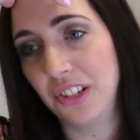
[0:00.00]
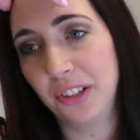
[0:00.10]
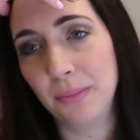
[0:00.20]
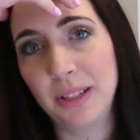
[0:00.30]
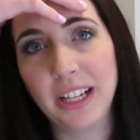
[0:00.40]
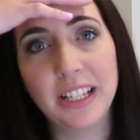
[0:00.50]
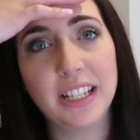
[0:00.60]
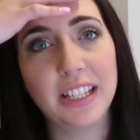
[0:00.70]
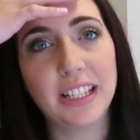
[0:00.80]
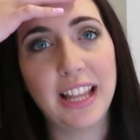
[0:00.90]

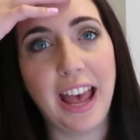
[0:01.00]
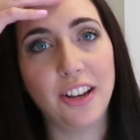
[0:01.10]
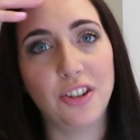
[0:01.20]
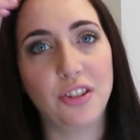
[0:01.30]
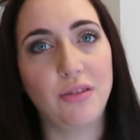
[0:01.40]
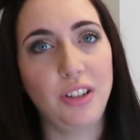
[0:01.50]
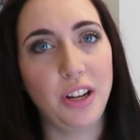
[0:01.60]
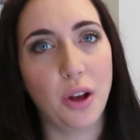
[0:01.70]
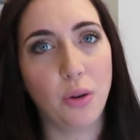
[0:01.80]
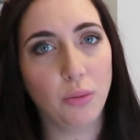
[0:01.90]
circumstances that,
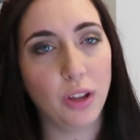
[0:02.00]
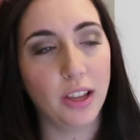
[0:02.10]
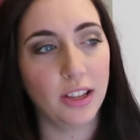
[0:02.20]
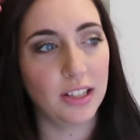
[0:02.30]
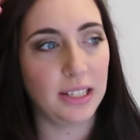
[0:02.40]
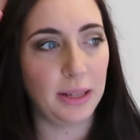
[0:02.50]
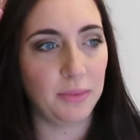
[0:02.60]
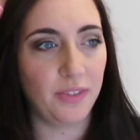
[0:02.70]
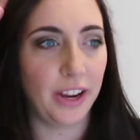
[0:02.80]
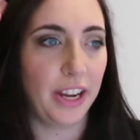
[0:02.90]
you know,
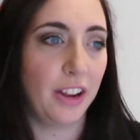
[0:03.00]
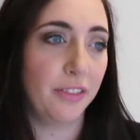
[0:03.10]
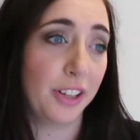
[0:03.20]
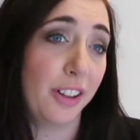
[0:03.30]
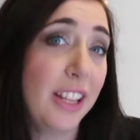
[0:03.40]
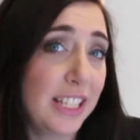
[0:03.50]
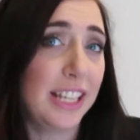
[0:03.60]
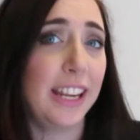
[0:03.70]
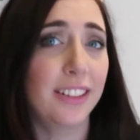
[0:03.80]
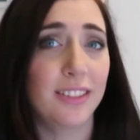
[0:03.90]
seemed very
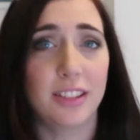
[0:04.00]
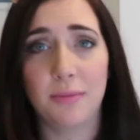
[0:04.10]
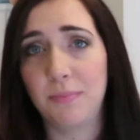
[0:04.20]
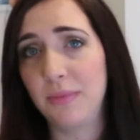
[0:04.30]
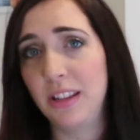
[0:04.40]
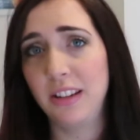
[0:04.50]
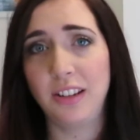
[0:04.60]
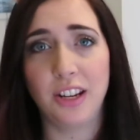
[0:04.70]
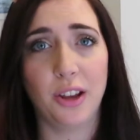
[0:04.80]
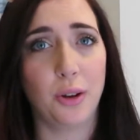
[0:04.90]
unrealistic.
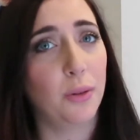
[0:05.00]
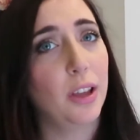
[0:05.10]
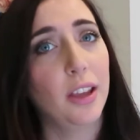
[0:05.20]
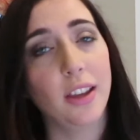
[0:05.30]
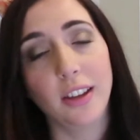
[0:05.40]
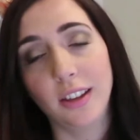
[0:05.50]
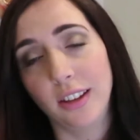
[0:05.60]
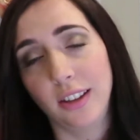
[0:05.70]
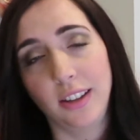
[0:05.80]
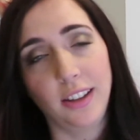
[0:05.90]
You know,
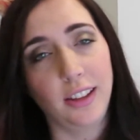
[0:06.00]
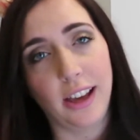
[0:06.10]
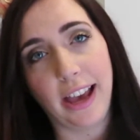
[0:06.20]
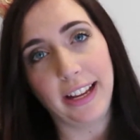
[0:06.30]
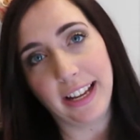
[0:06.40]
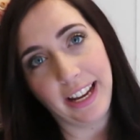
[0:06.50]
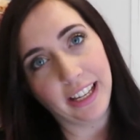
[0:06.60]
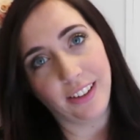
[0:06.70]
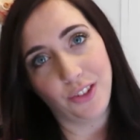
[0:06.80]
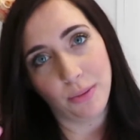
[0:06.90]
I
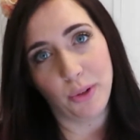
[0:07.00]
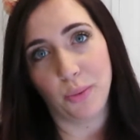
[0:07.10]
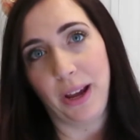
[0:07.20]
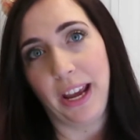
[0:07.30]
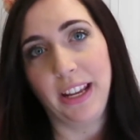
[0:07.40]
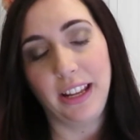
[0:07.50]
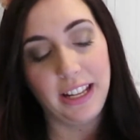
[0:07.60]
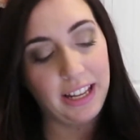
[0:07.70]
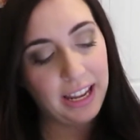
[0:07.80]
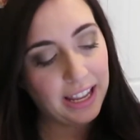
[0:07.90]
can't give too much
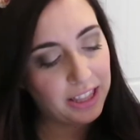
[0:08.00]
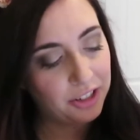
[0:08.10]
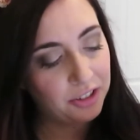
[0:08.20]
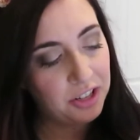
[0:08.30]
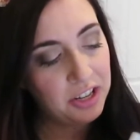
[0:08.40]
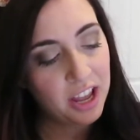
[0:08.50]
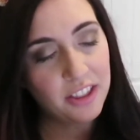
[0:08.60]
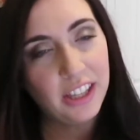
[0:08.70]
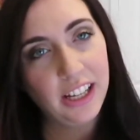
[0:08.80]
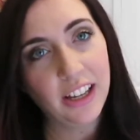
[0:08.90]
away. There's
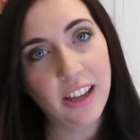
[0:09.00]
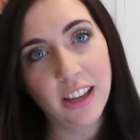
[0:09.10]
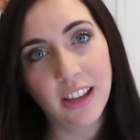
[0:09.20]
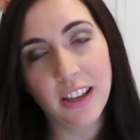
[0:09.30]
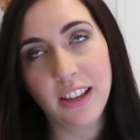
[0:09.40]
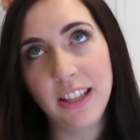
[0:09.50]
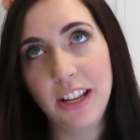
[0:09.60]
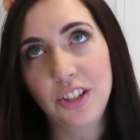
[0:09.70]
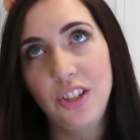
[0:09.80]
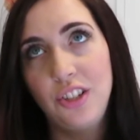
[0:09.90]
nothing
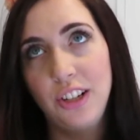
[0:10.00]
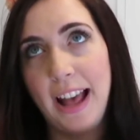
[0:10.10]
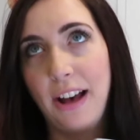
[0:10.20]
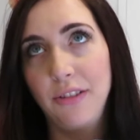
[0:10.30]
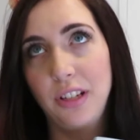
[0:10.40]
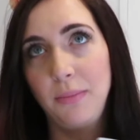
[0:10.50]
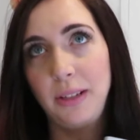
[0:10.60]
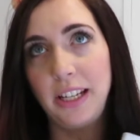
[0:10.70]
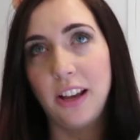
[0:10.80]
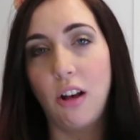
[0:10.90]
that stood out to
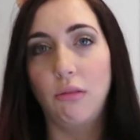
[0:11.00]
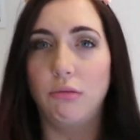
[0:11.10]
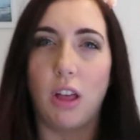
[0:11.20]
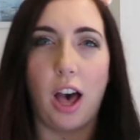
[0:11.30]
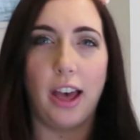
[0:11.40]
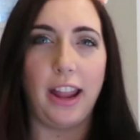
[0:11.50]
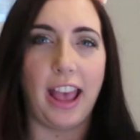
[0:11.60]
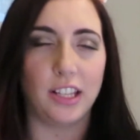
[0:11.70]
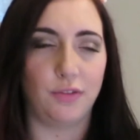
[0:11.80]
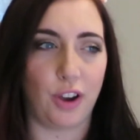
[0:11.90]
me a lot
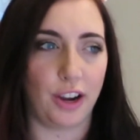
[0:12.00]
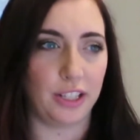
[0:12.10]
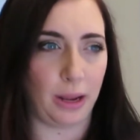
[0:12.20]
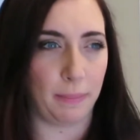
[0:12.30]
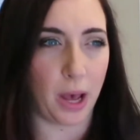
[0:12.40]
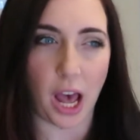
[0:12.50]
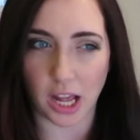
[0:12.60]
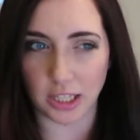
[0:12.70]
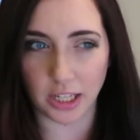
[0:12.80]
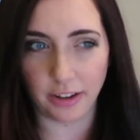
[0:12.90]
as far as a
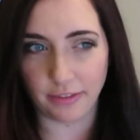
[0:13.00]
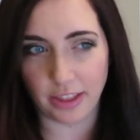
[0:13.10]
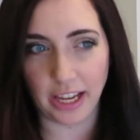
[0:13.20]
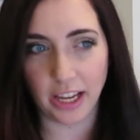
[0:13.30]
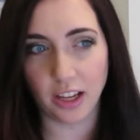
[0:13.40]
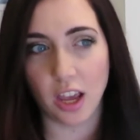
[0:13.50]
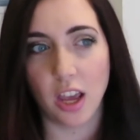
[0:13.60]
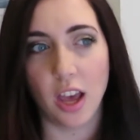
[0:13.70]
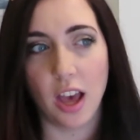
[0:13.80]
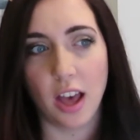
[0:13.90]
positive thing.
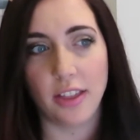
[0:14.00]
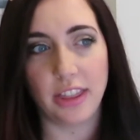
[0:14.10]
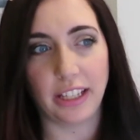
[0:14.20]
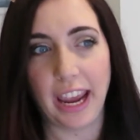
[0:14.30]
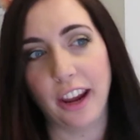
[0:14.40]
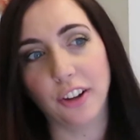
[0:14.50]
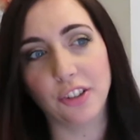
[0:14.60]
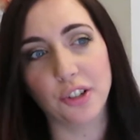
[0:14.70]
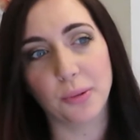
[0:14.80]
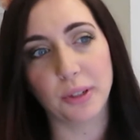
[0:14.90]
The
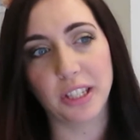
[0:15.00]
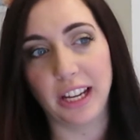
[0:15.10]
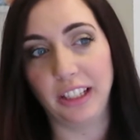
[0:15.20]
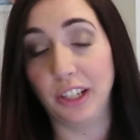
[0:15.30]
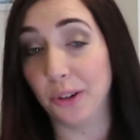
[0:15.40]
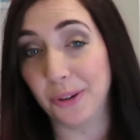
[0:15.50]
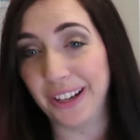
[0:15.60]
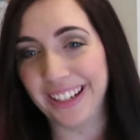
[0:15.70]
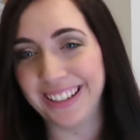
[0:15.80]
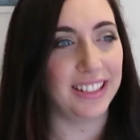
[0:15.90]
characters were slightly
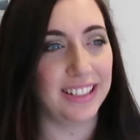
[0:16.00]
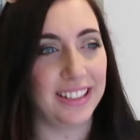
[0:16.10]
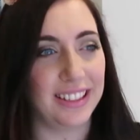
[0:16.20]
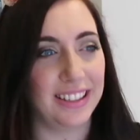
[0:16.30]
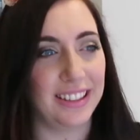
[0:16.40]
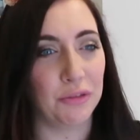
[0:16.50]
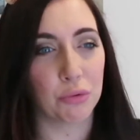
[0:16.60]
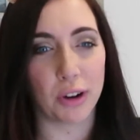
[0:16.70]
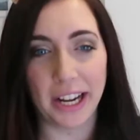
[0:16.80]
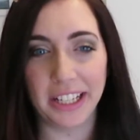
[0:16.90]
annoying. The
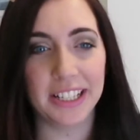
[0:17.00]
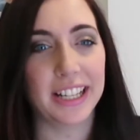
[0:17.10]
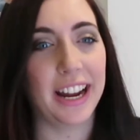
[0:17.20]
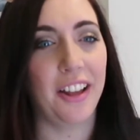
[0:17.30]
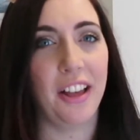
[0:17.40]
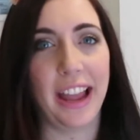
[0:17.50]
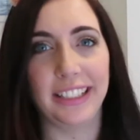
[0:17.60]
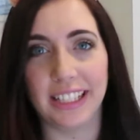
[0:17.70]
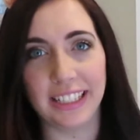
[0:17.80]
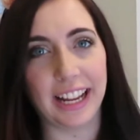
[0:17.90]
writing style I
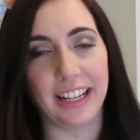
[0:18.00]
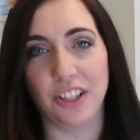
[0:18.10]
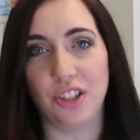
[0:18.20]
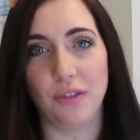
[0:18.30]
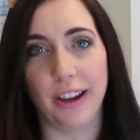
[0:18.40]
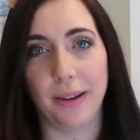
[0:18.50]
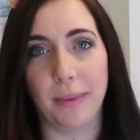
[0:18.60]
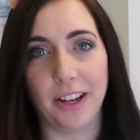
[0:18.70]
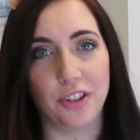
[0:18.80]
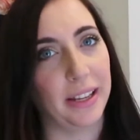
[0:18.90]
didn't get into very
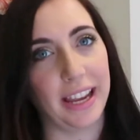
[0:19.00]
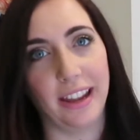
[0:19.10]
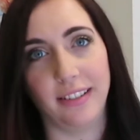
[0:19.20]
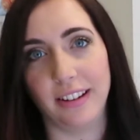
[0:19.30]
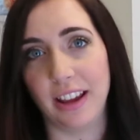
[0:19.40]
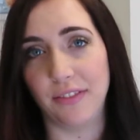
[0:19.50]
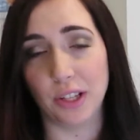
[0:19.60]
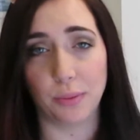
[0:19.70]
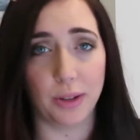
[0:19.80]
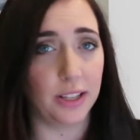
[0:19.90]
much. Again, if
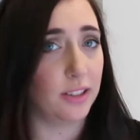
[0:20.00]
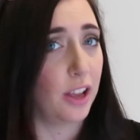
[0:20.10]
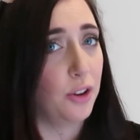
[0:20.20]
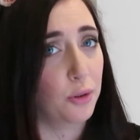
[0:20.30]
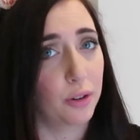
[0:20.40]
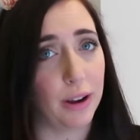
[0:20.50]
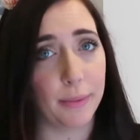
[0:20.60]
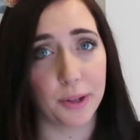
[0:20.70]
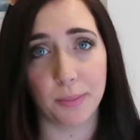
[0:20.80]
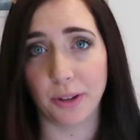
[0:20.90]
this was a Nora
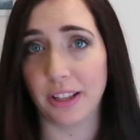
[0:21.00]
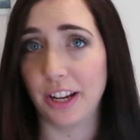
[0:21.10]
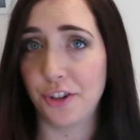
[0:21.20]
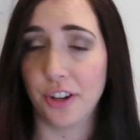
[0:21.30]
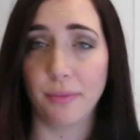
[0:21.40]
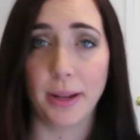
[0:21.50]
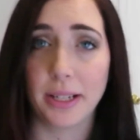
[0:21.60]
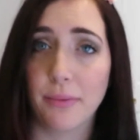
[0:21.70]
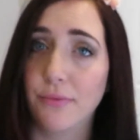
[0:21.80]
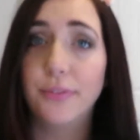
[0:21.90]
Roberts book that I shouldn't have
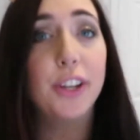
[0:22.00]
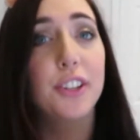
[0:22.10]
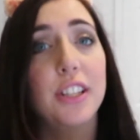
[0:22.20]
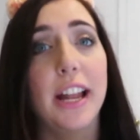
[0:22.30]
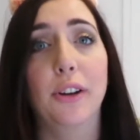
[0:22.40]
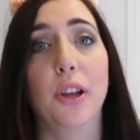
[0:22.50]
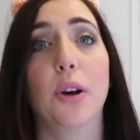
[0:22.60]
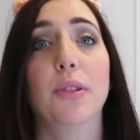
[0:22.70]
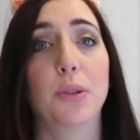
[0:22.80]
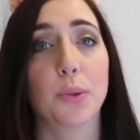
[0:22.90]
picked up first, I don't
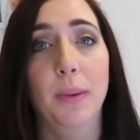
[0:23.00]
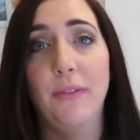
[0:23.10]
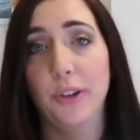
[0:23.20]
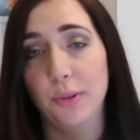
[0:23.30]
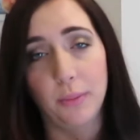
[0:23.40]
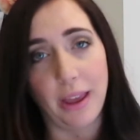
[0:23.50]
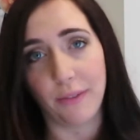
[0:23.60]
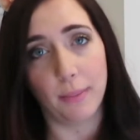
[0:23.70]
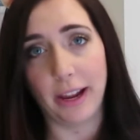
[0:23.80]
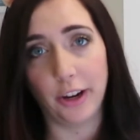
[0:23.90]
know. This was my first one
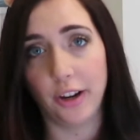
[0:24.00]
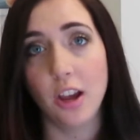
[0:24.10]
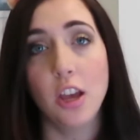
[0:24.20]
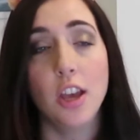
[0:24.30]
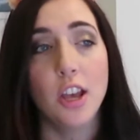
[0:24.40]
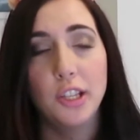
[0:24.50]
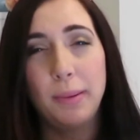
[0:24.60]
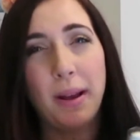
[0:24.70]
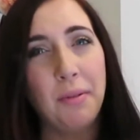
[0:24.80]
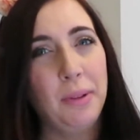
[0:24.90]
ever by her. So
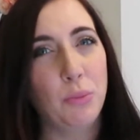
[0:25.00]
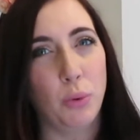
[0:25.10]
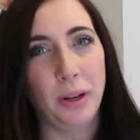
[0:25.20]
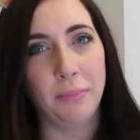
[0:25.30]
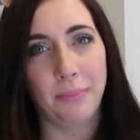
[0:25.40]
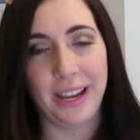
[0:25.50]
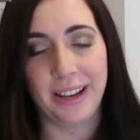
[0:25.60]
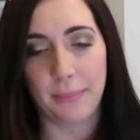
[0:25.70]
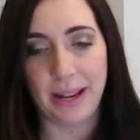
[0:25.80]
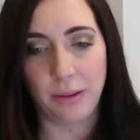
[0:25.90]
I probably wouldn't pick
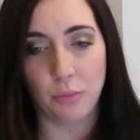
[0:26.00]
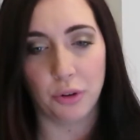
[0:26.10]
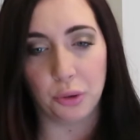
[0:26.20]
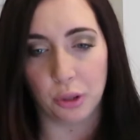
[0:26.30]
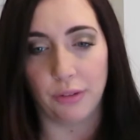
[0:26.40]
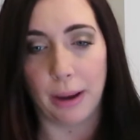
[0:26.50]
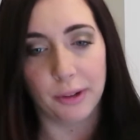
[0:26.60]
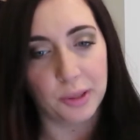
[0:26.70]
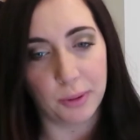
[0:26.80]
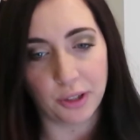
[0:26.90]
up any more Nora
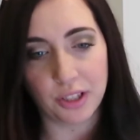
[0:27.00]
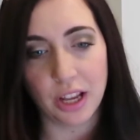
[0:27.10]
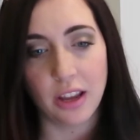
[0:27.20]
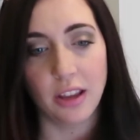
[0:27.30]
Roberts books